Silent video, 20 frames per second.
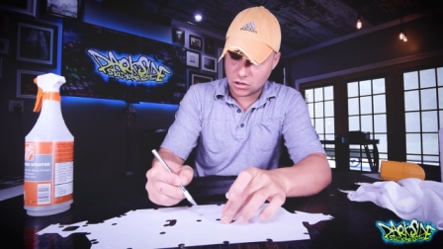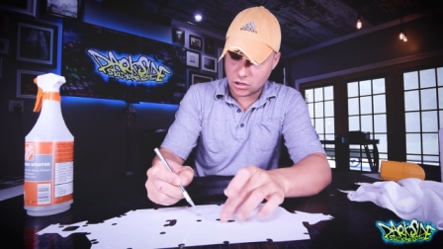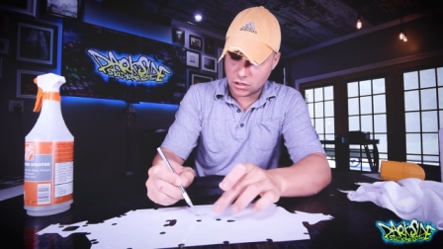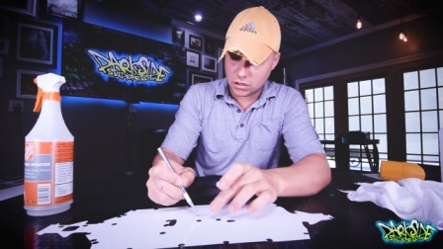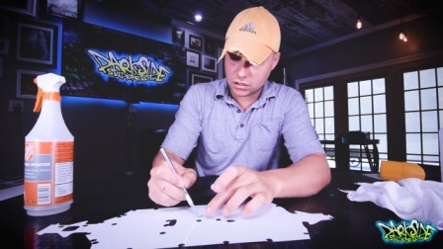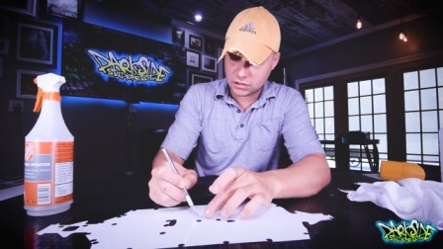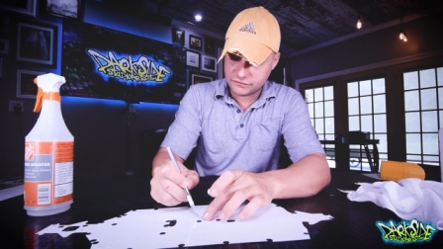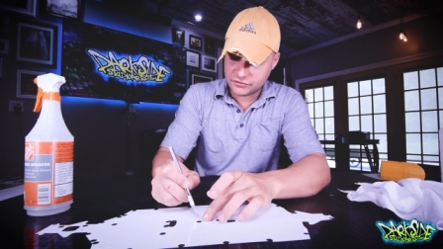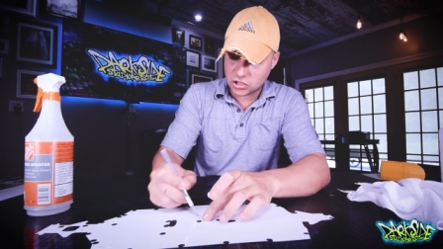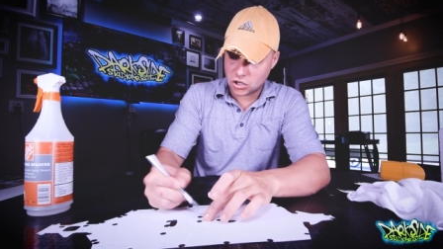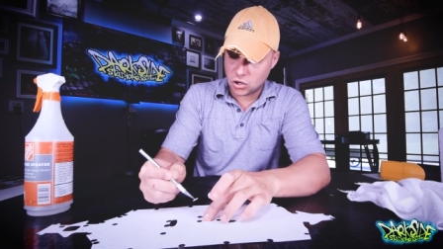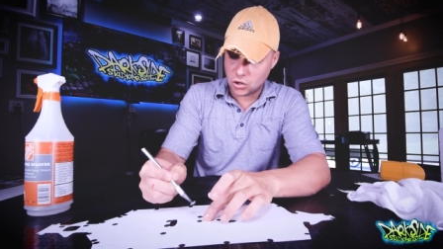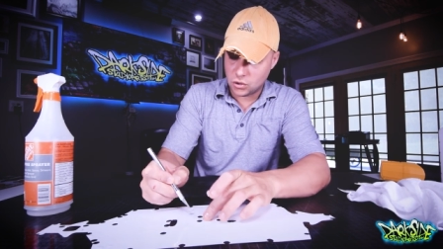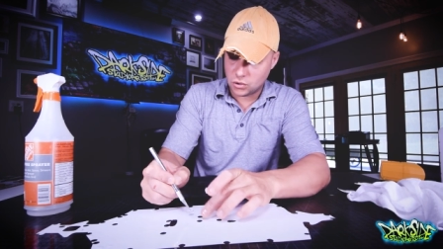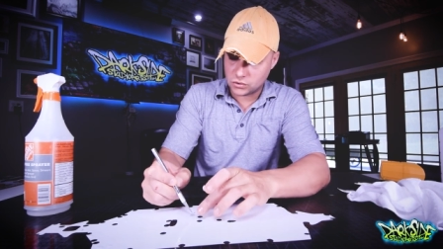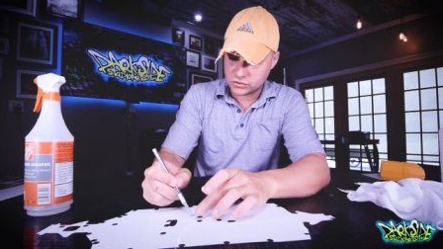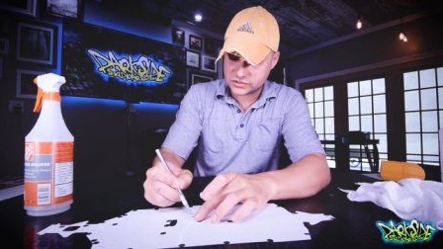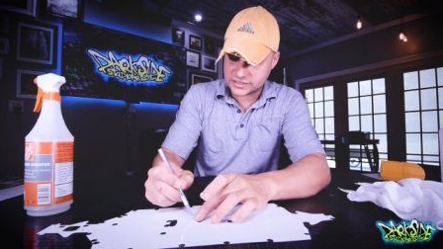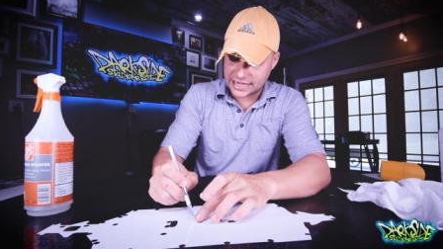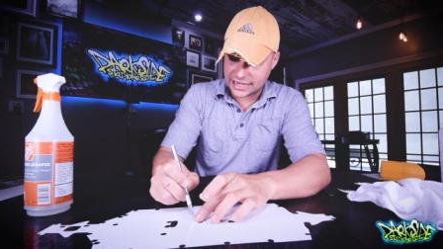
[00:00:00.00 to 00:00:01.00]
all of the
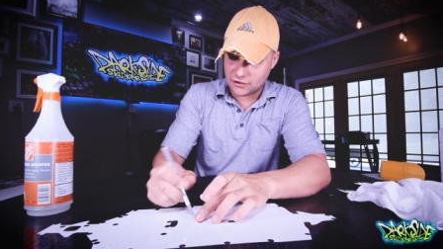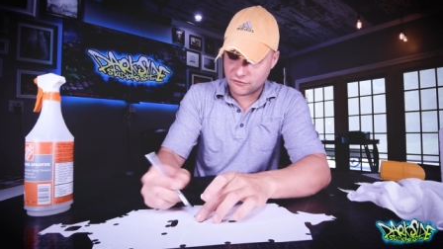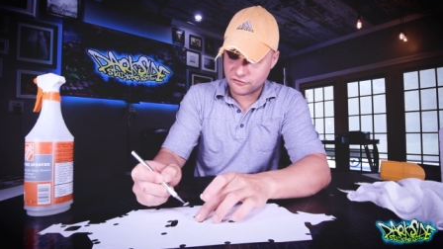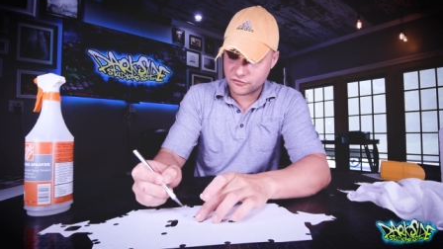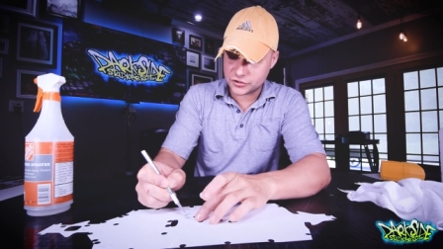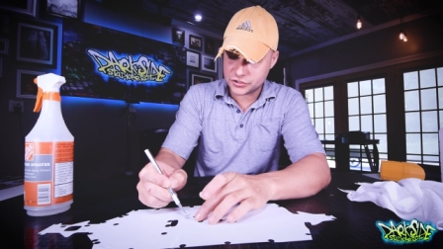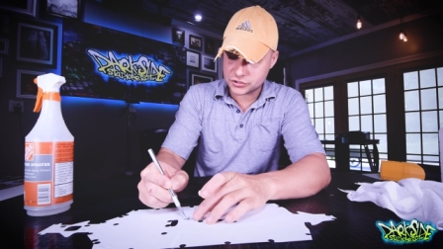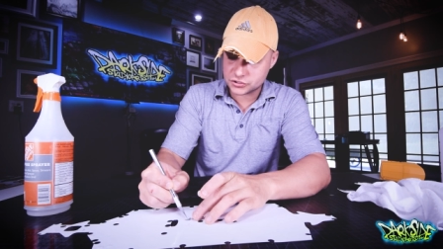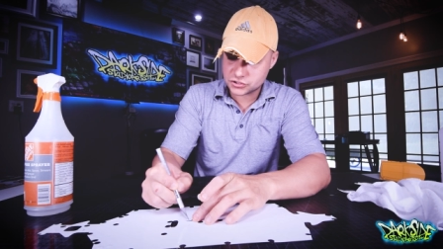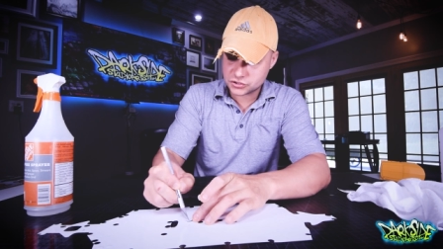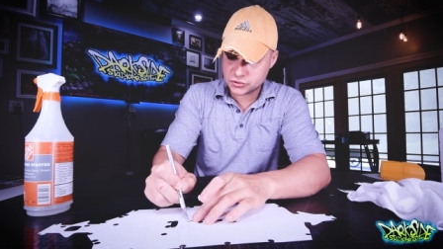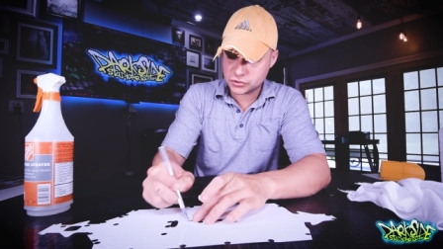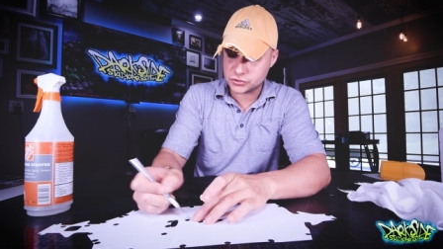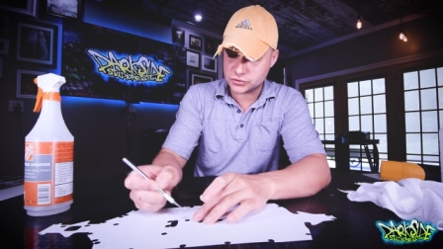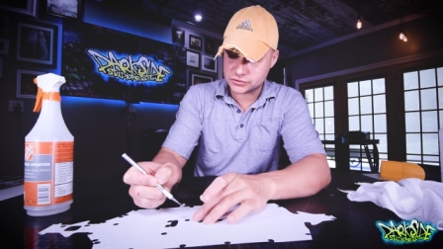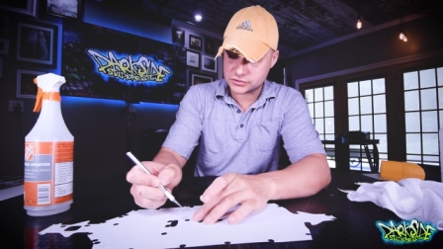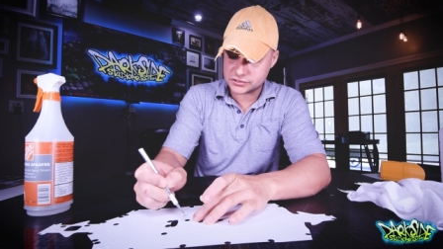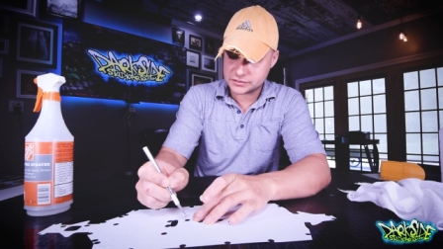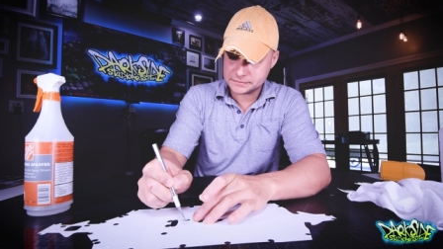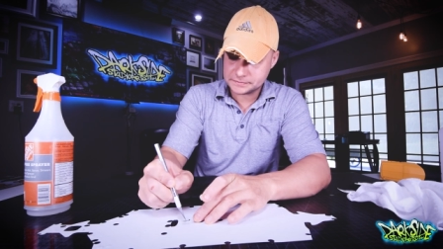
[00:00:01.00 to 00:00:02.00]
holes out for your
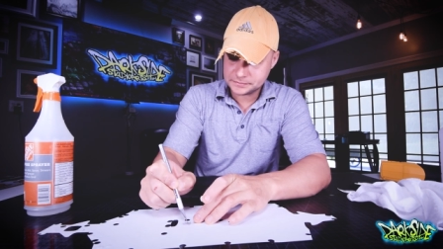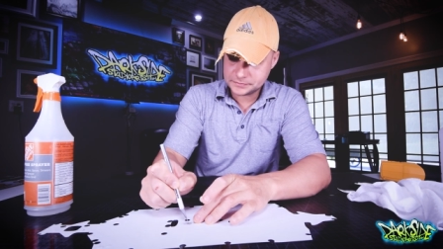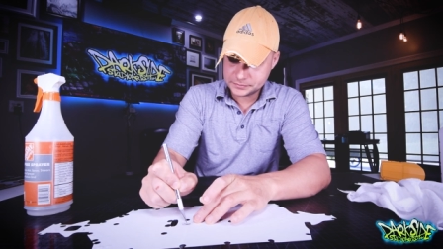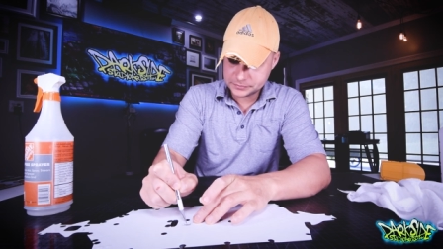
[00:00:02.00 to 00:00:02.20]
screws.